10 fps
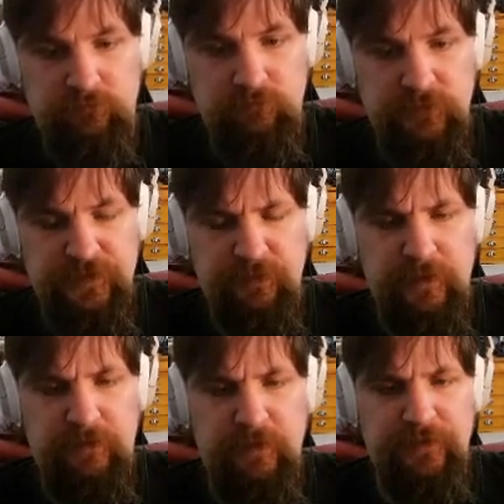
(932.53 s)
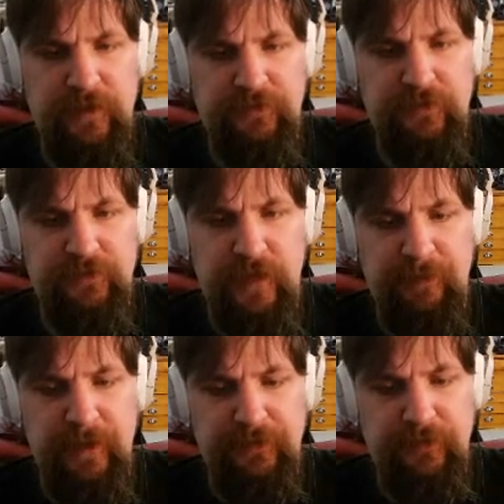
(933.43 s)
See what Chris has to say
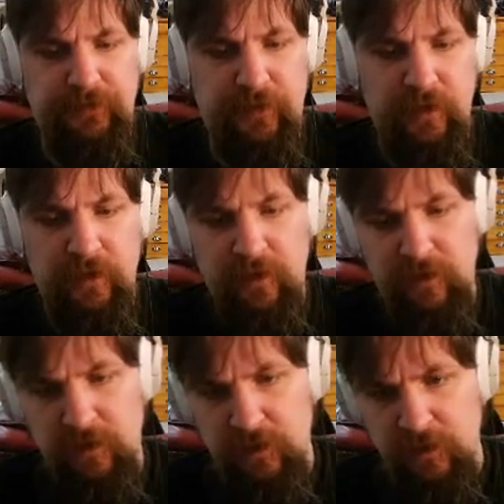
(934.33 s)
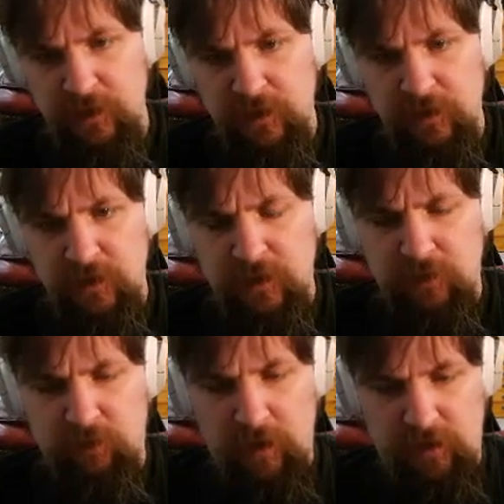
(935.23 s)
about this
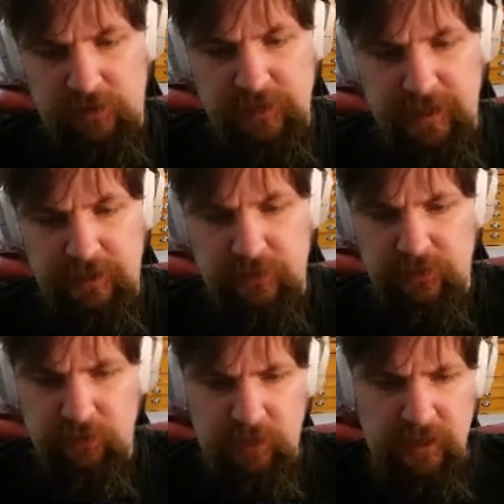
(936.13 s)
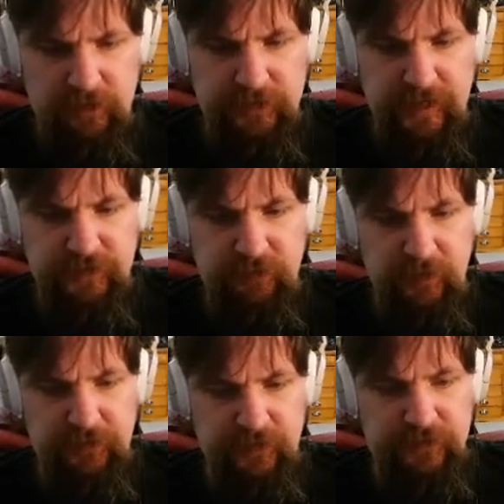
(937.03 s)
water tank. The water tank
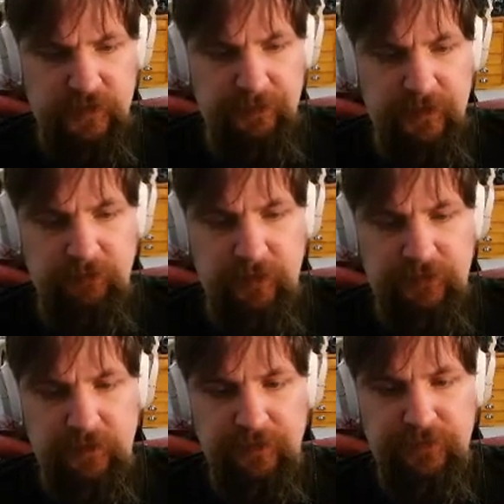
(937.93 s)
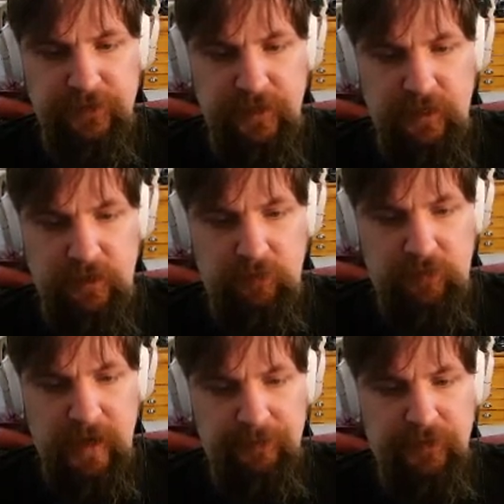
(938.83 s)
smells like something once lived in there.
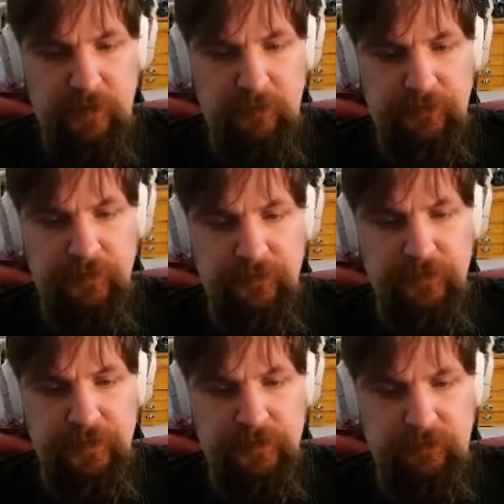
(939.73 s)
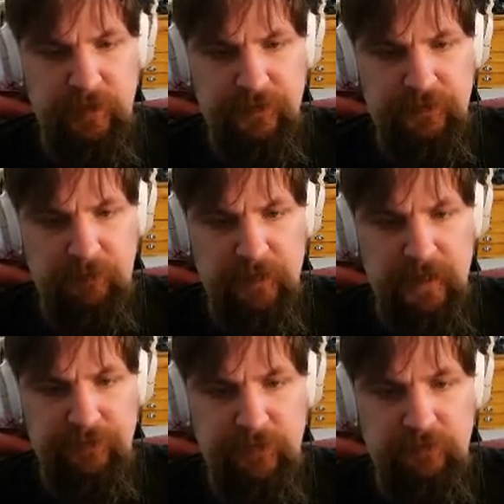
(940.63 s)
Perhaps someone was using it to raise some
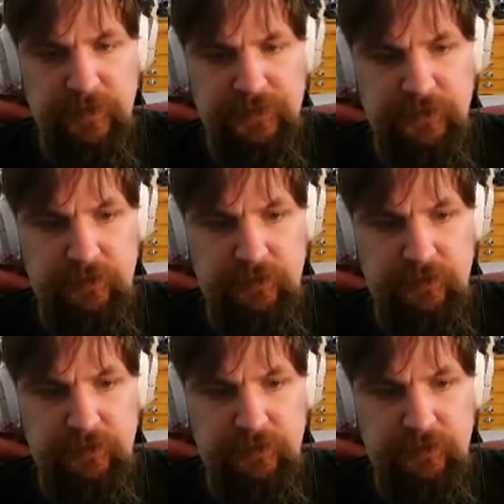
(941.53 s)
kind of a creature.